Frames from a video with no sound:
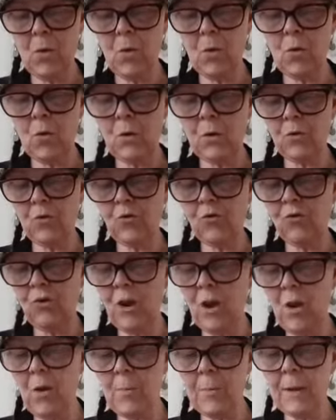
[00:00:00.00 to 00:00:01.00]
or you can
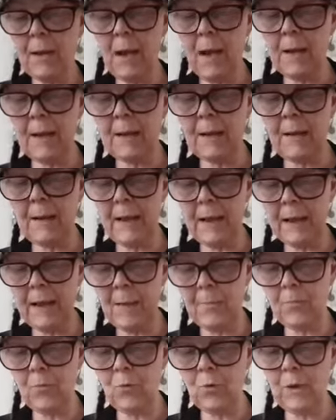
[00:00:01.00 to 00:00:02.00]
share a banana like
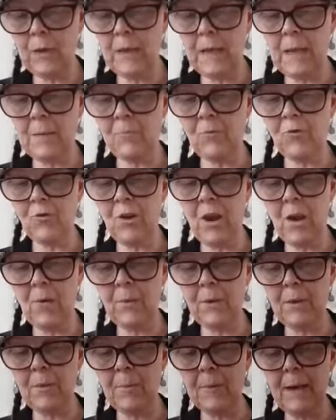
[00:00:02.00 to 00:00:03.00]
I'm doing here. I'm
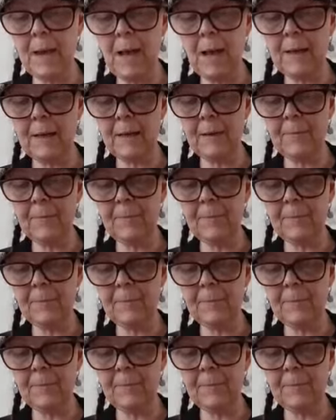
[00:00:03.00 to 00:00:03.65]
sharing the banana